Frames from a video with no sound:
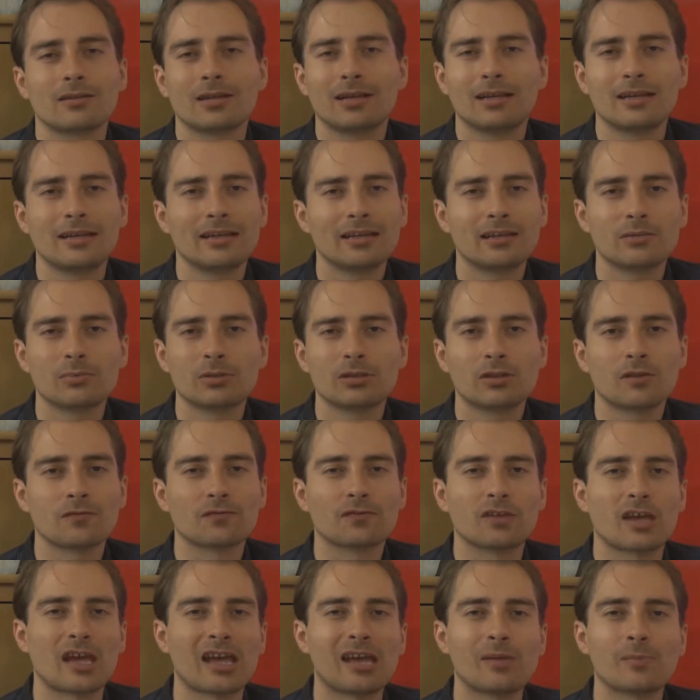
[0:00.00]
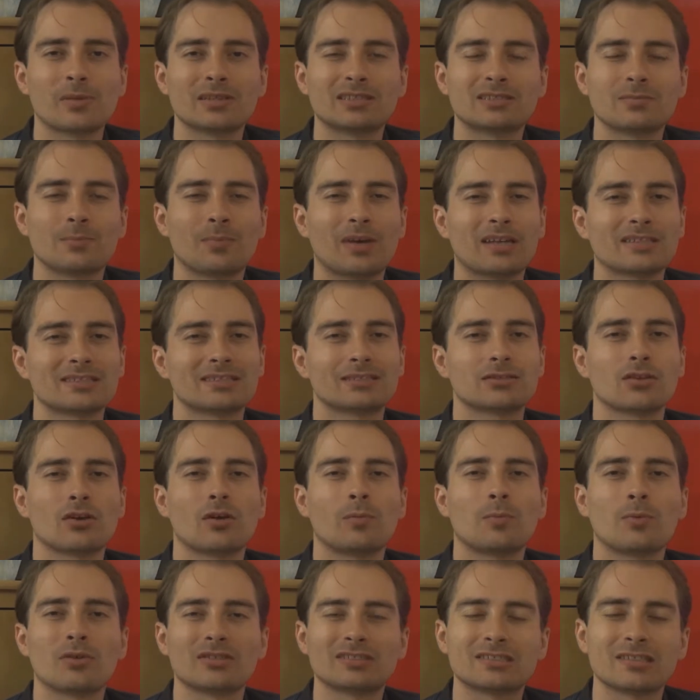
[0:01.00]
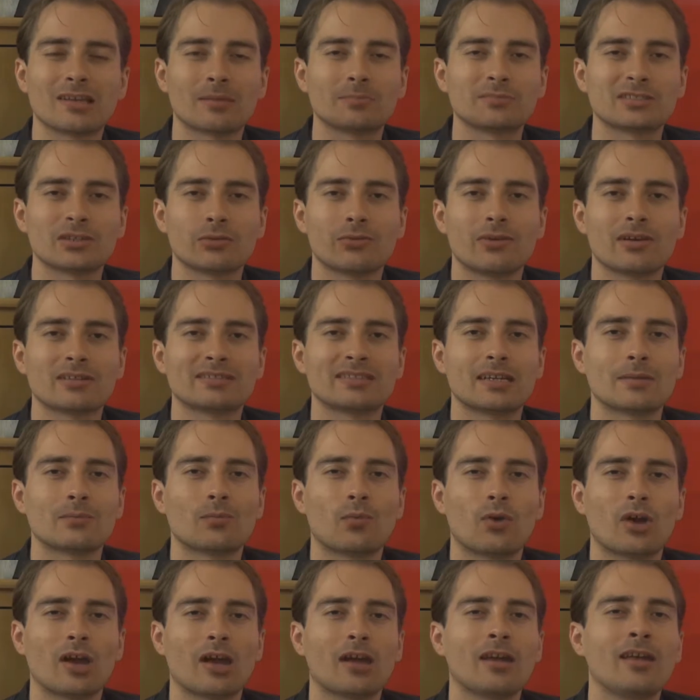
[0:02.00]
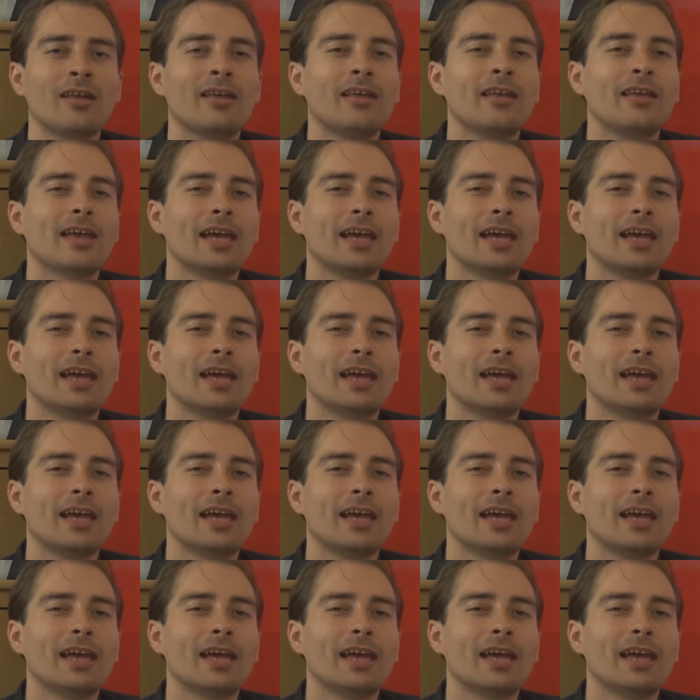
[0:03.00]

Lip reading: a little bit of time at the bus stop or somewhere,